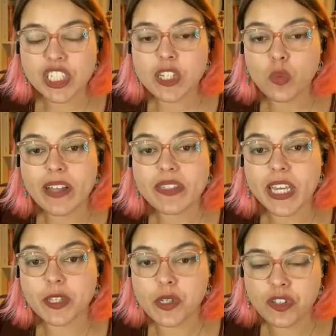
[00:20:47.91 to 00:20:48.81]
is what they
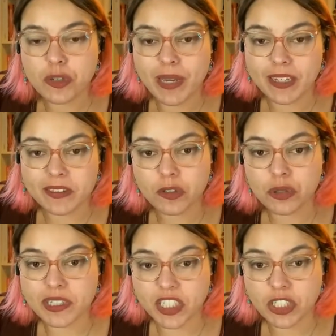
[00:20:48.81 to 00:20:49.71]
use to make the
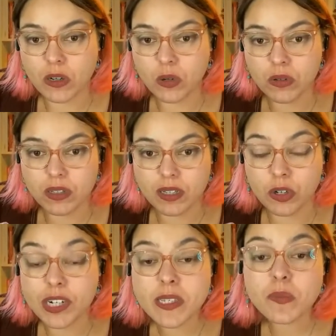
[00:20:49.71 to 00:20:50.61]
traditional
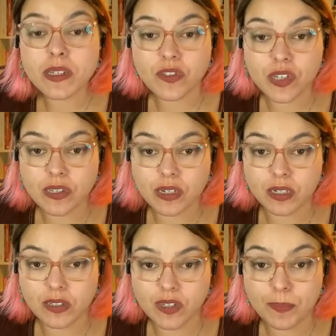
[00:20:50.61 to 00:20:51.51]
Christmas
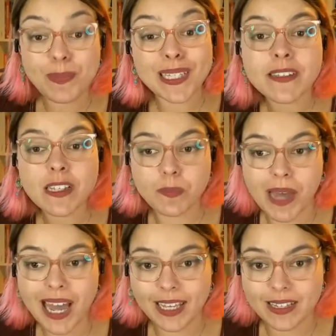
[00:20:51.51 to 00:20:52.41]
dessert, mince
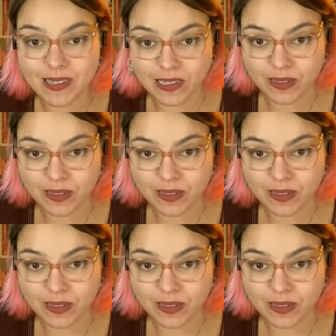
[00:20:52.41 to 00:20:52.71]
pies.